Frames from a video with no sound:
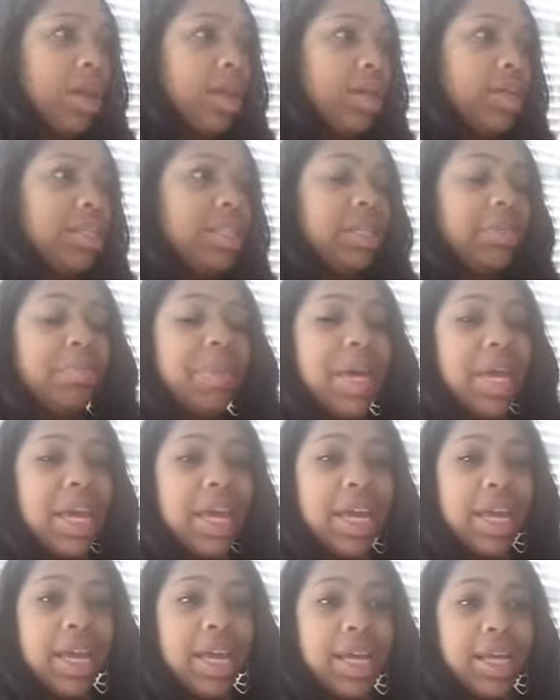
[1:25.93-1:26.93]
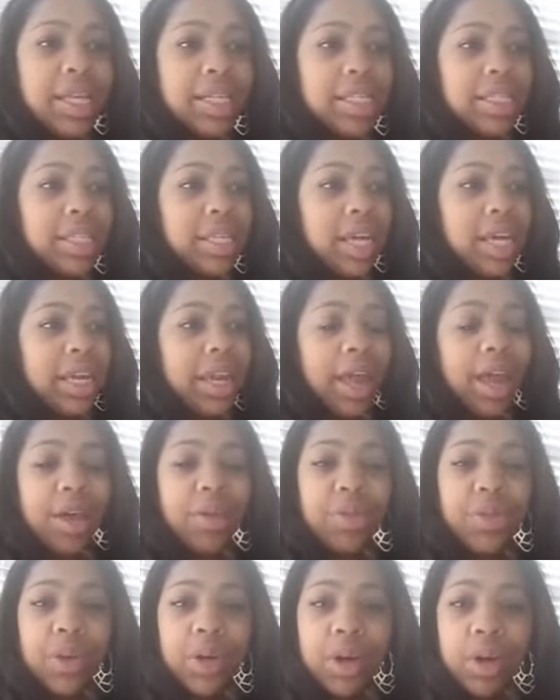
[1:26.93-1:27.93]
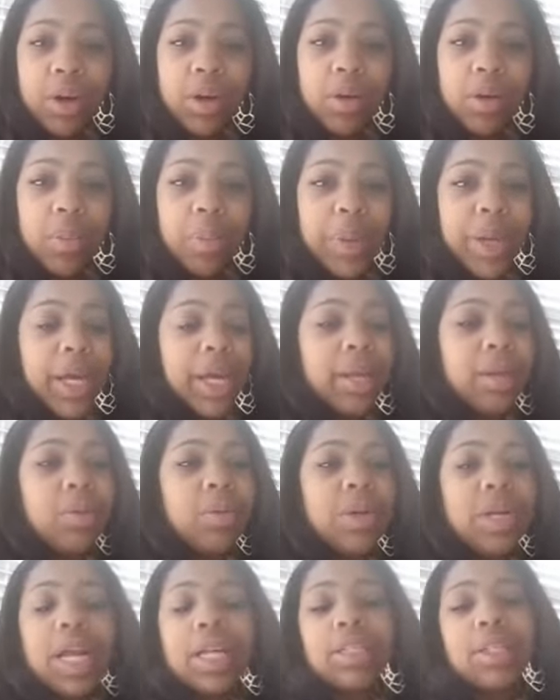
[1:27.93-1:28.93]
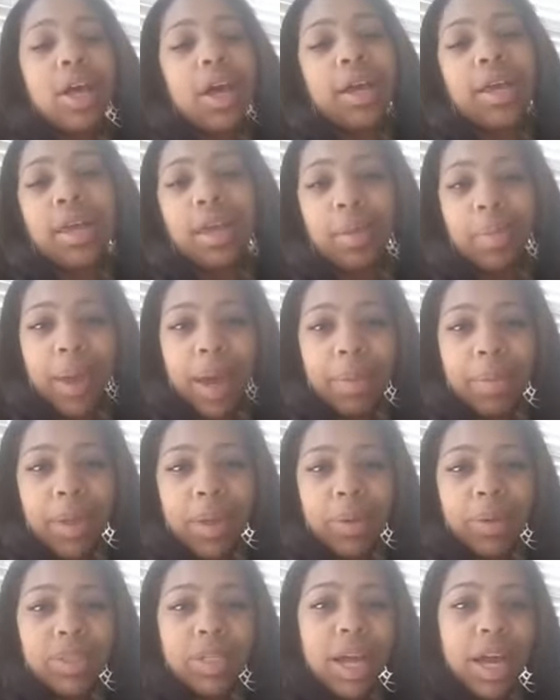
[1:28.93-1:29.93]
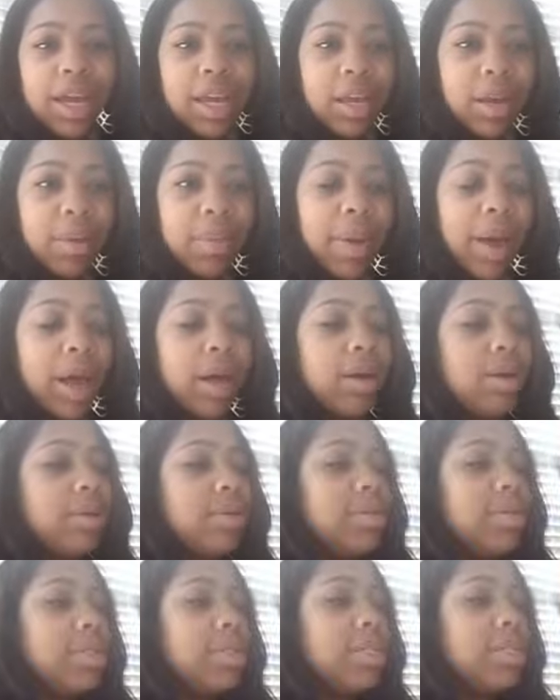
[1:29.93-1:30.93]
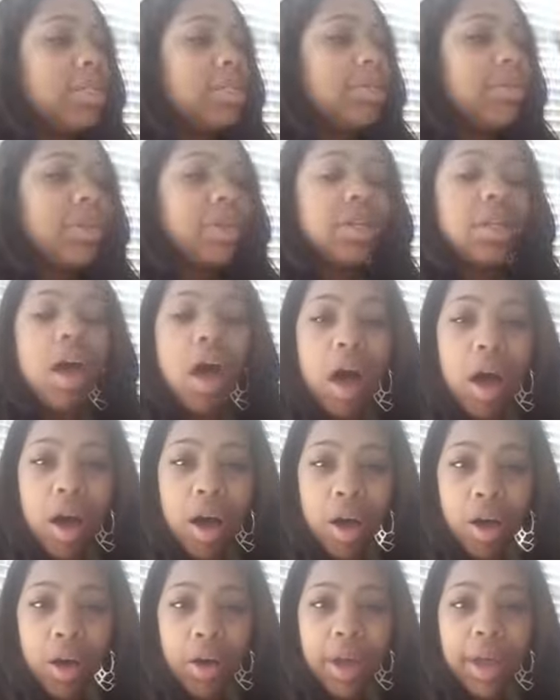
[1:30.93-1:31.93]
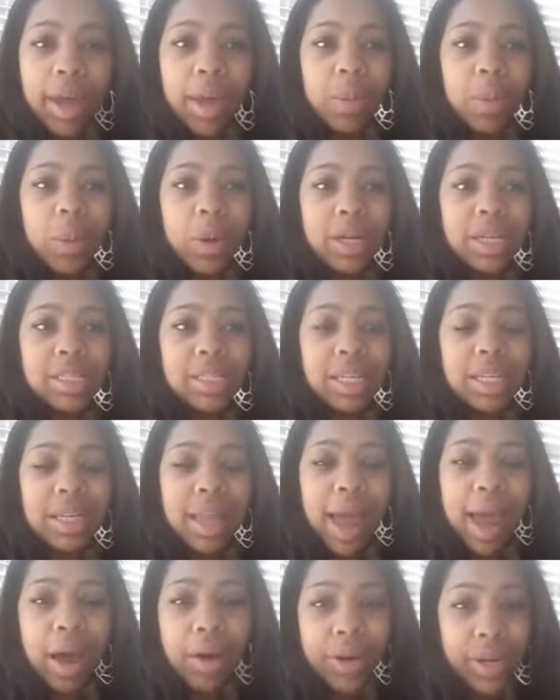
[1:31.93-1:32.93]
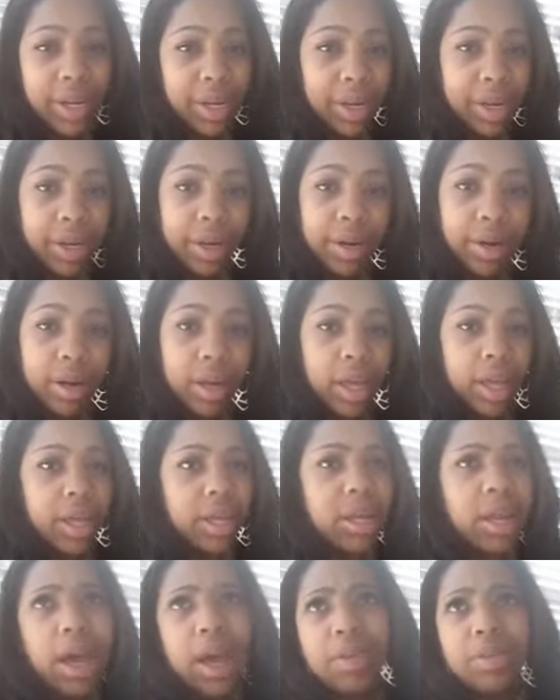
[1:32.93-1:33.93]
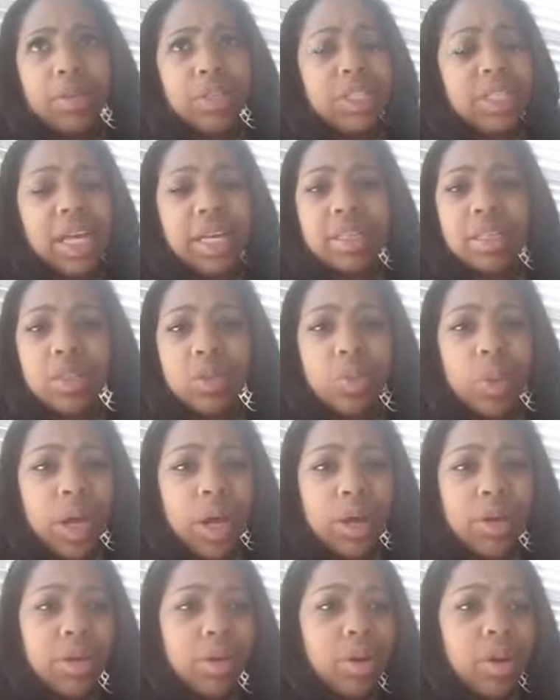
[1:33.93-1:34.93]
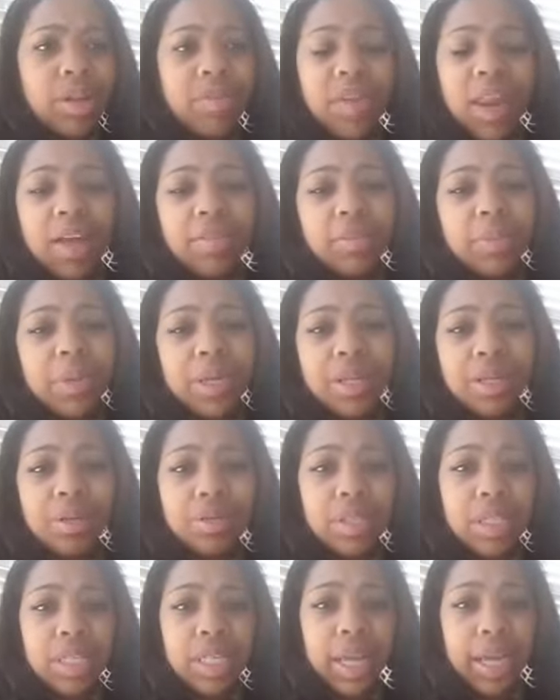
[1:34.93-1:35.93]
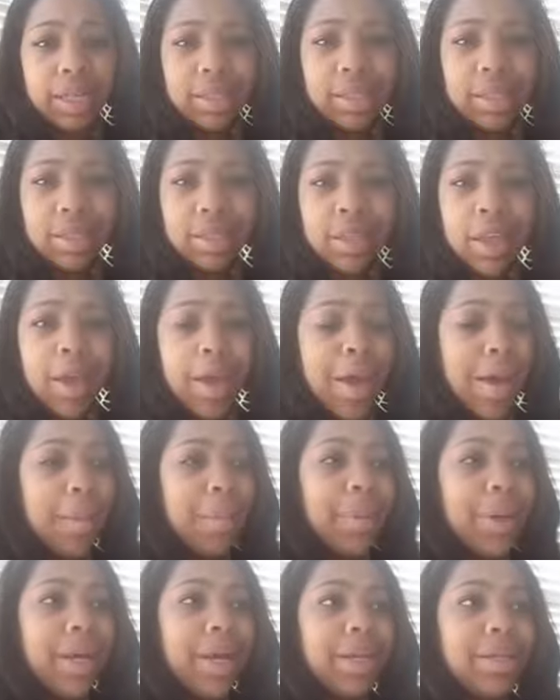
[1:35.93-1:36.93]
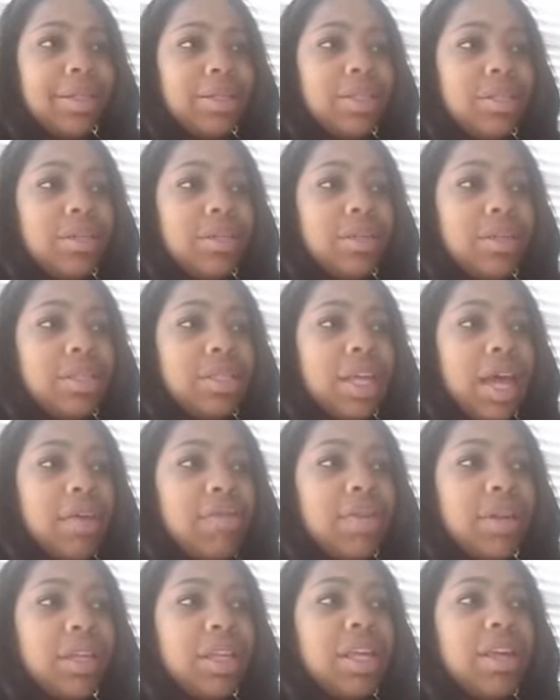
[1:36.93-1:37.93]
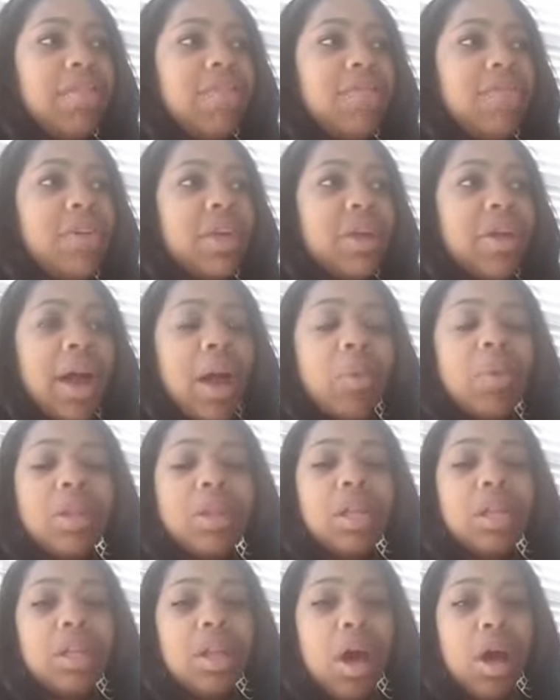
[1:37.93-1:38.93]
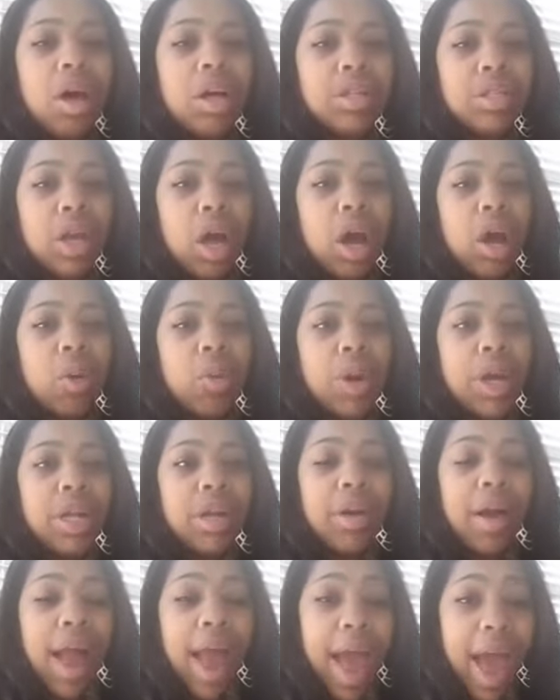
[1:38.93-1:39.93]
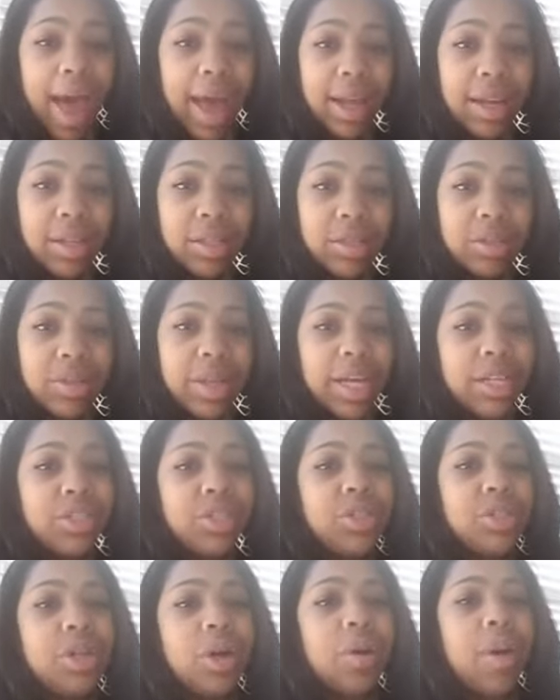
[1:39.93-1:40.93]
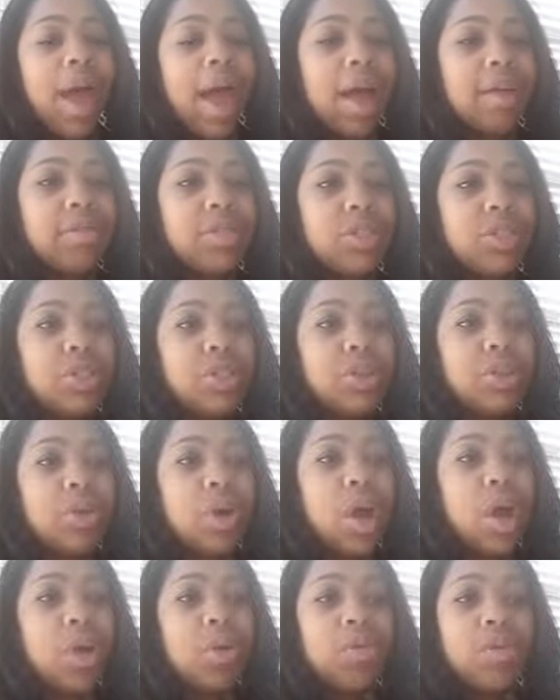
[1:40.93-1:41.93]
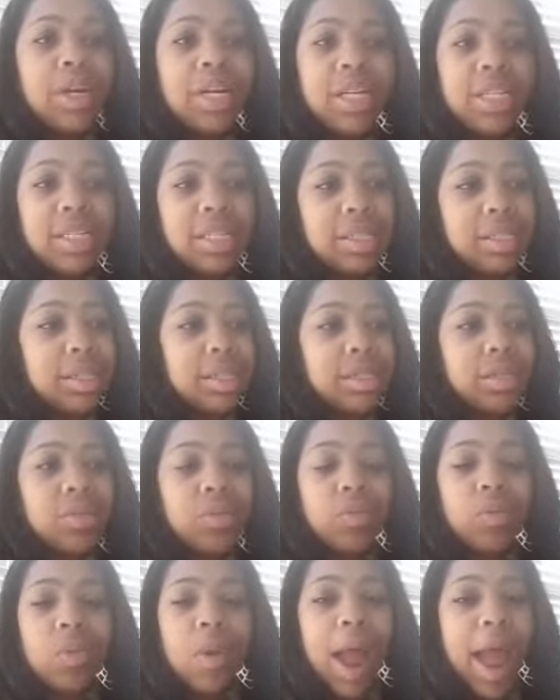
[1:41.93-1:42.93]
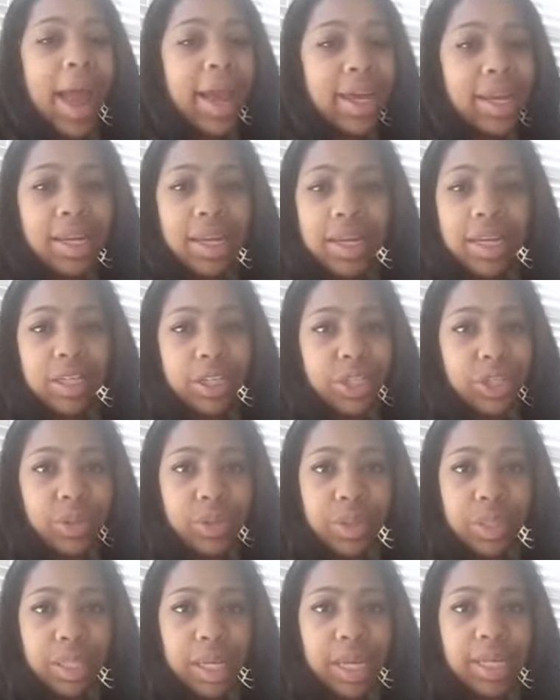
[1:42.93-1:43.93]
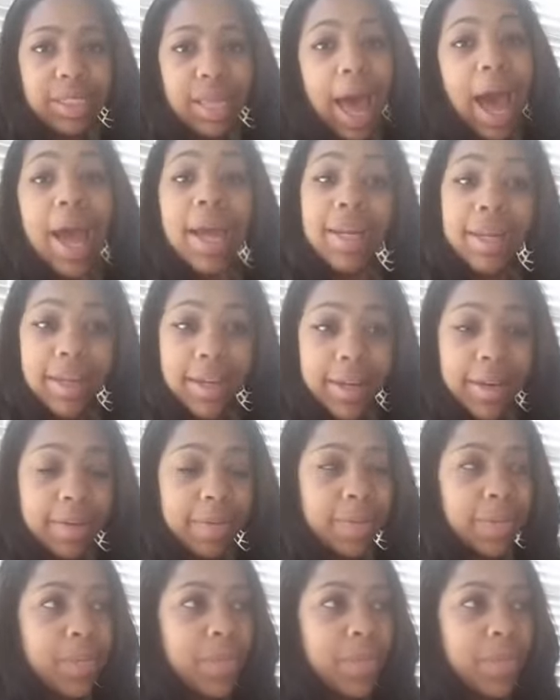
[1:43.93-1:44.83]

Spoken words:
To me, it's unethical, but we're not talking about me. We're talking about the law and what is allowed here in other states as well. You don't even have to be in Houston, Texas, but definitely figure out what the laws are where you're at so that you don't have to run into raggedy issues as I did.